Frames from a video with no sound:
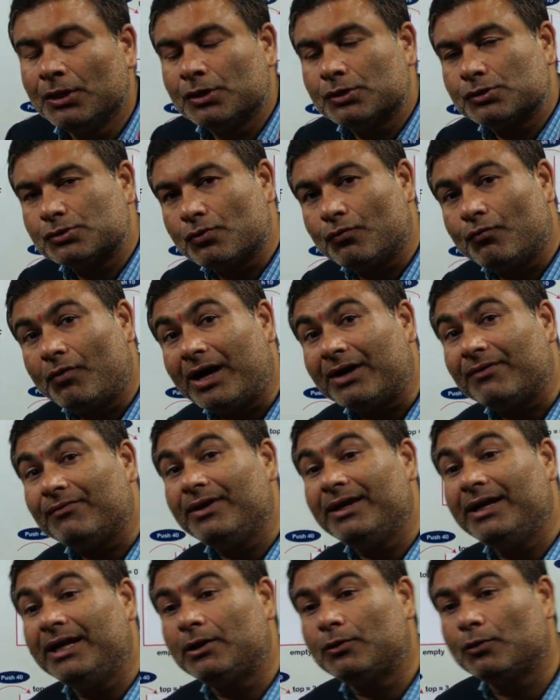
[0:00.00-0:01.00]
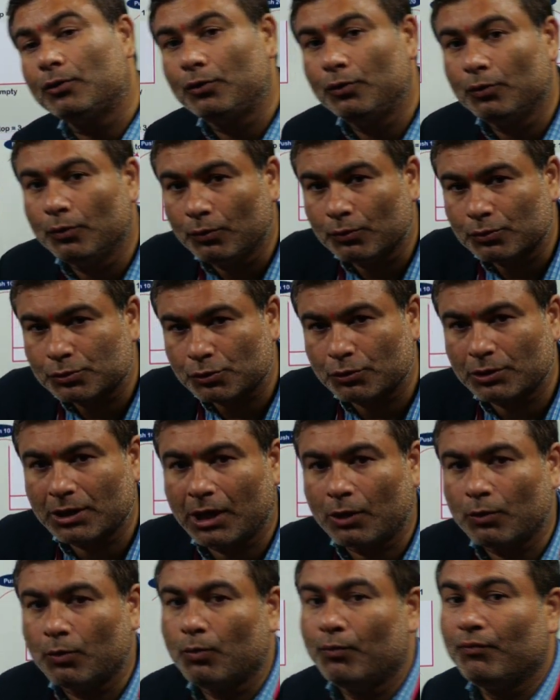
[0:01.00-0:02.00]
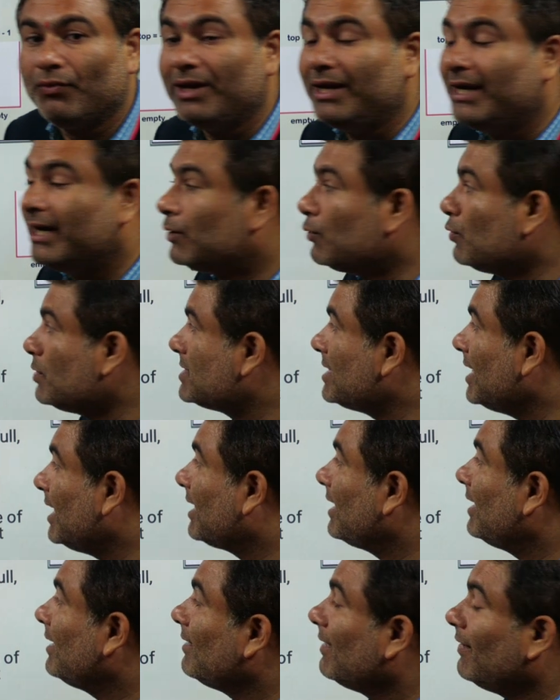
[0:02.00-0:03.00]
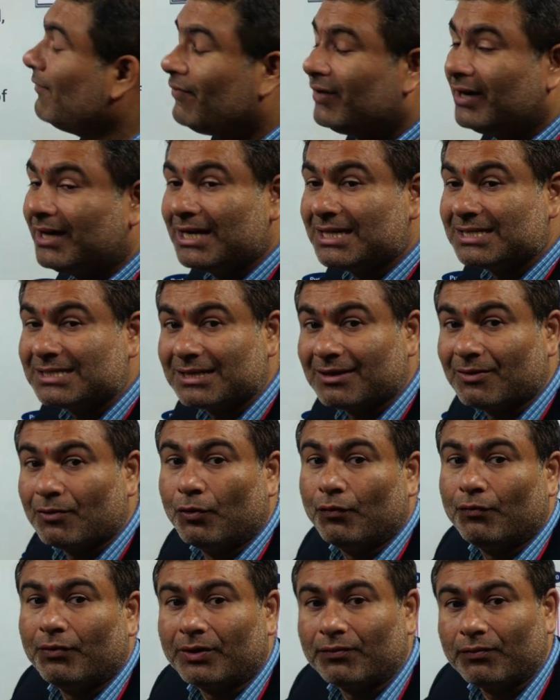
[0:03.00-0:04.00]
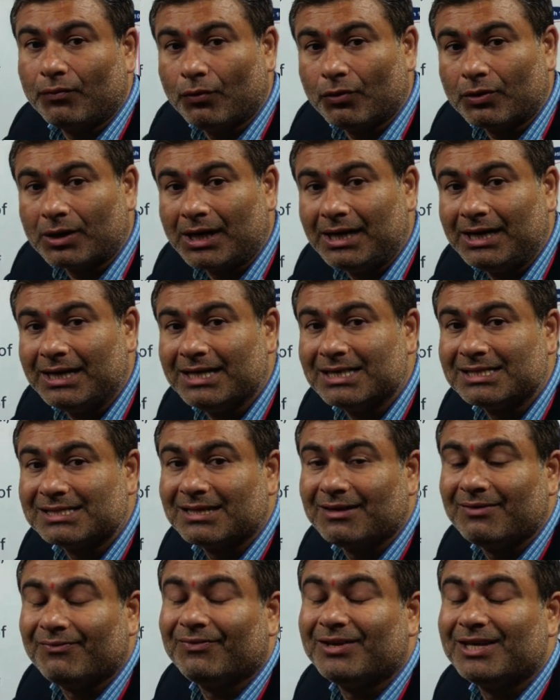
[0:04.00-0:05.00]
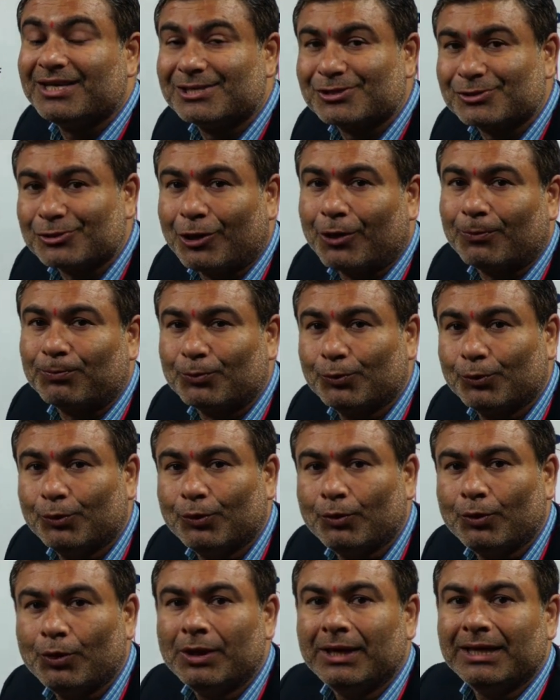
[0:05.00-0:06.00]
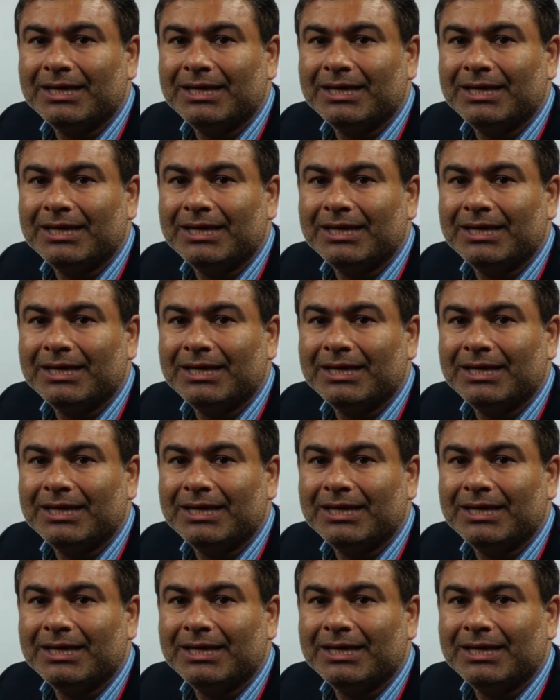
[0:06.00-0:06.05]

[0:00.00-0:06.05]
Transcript: So what we need to do? So now we need to check if it is a overflow condition, we stop to